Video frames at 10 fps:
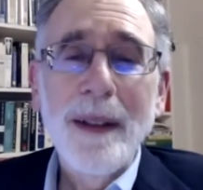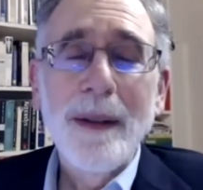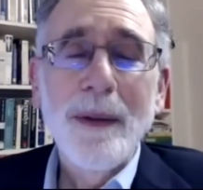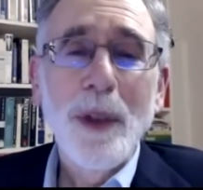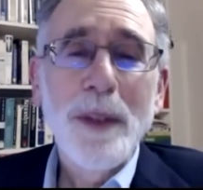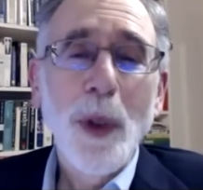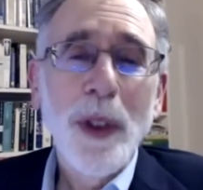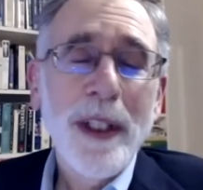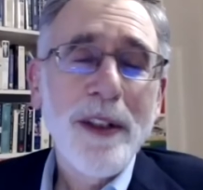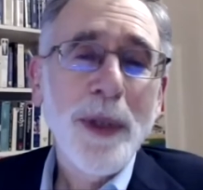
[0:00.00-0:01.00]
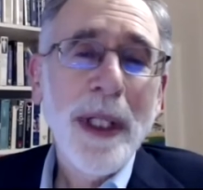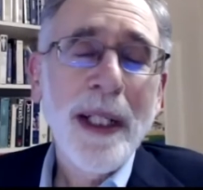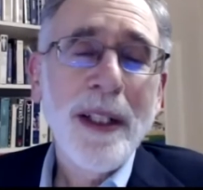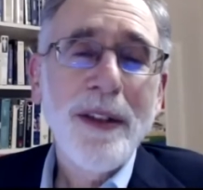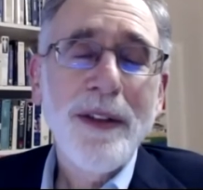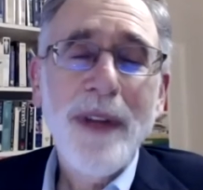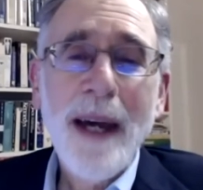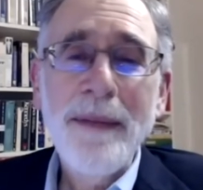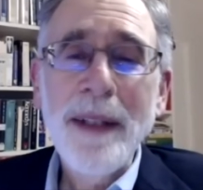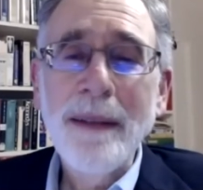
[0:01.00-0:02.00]
was pulling strings,
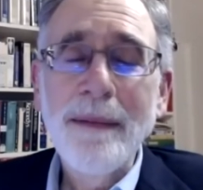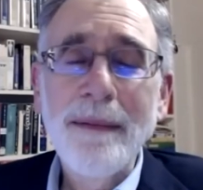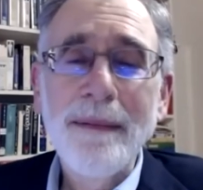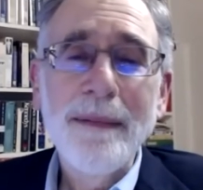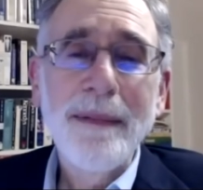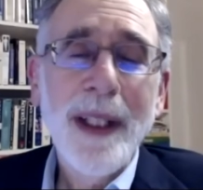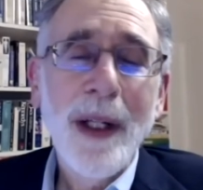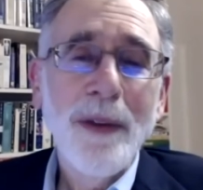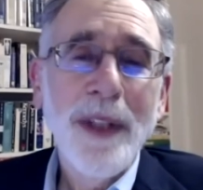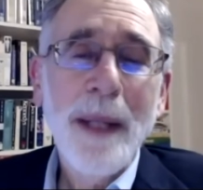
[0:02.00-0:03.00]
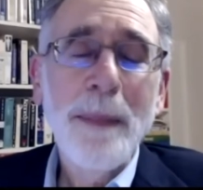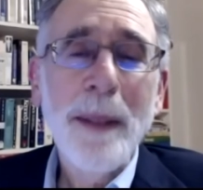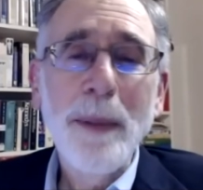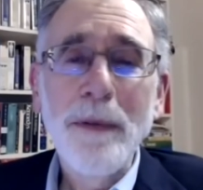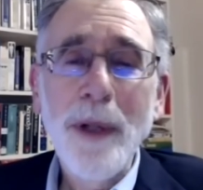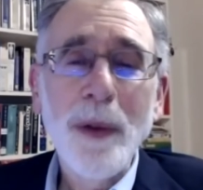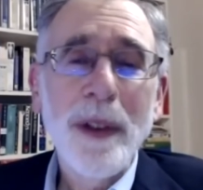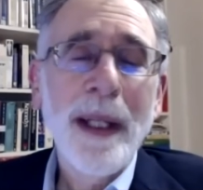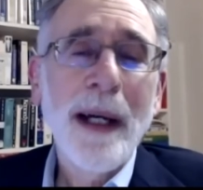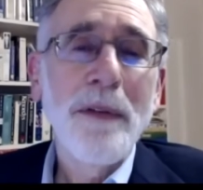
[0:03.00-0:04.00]
having you know dead people vote
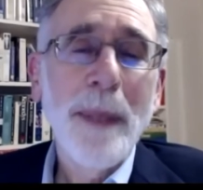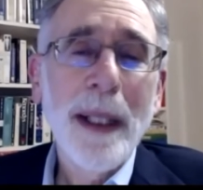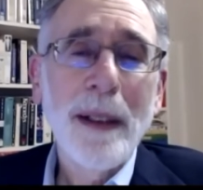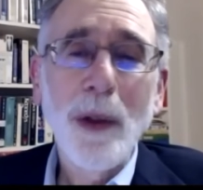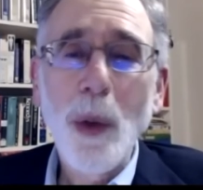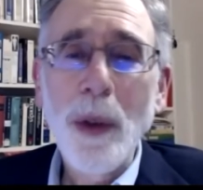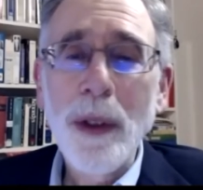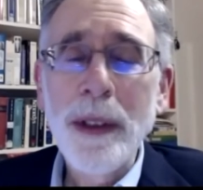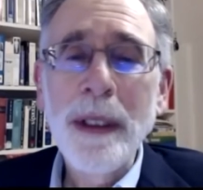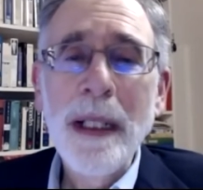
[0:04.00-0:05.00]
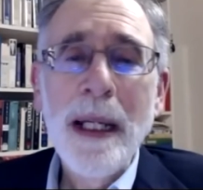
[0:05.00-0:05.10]
in alphabetical order,